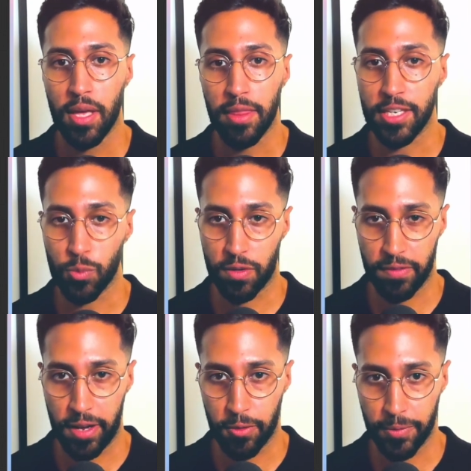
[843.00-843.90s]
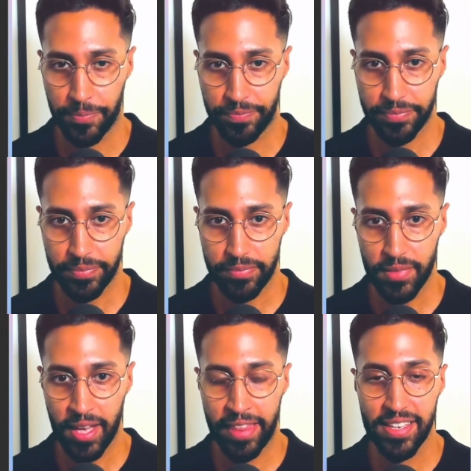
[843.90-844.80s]
this would fail.
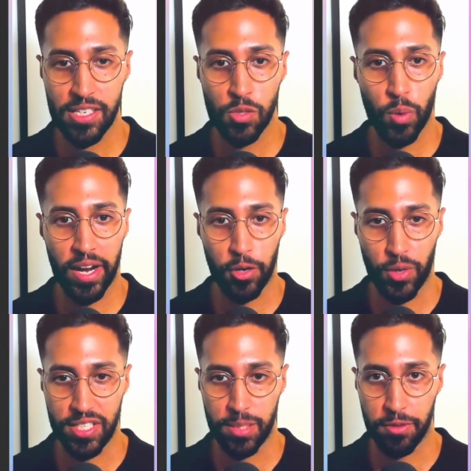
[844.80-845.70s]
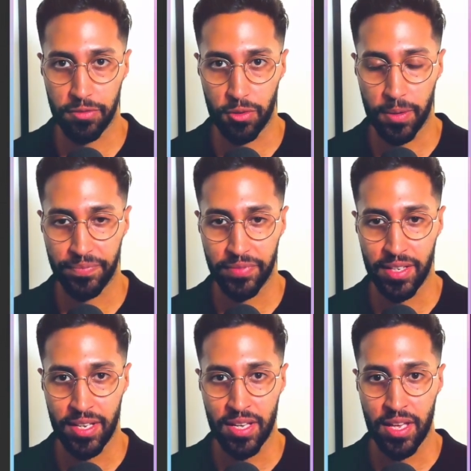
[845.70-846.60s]
And this is one I created before.
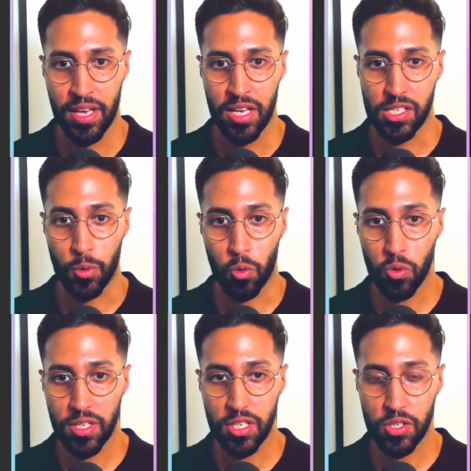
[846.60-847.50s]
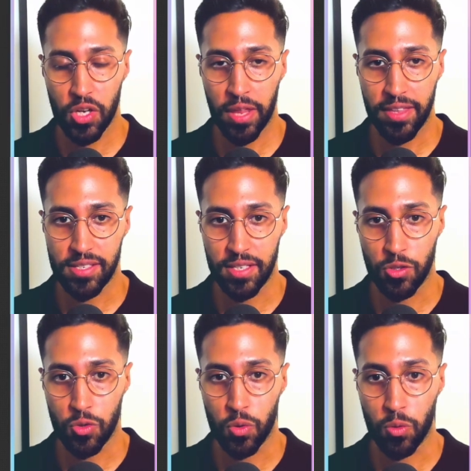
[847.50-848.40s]
So in order to turn this
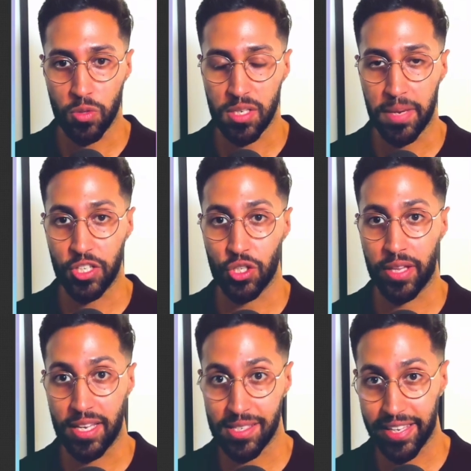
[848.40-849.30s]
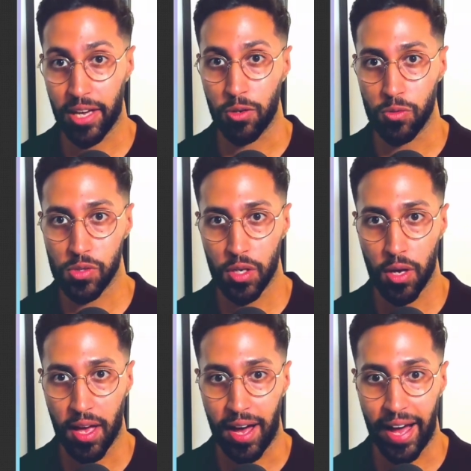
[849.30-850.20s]
into an automation that scales,
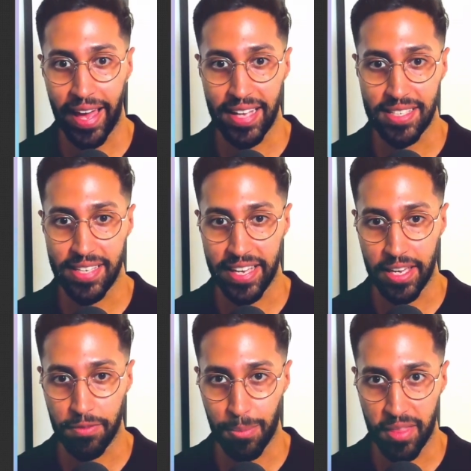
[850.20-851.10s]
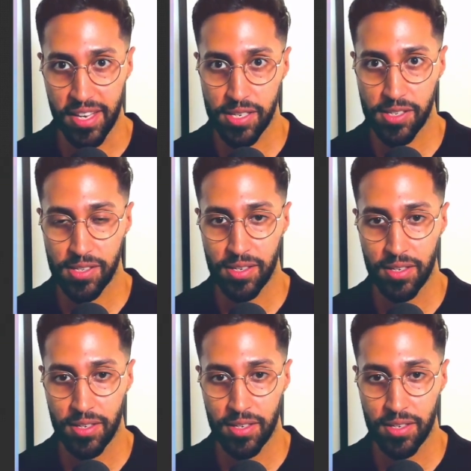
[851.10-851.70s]
I had to take it from this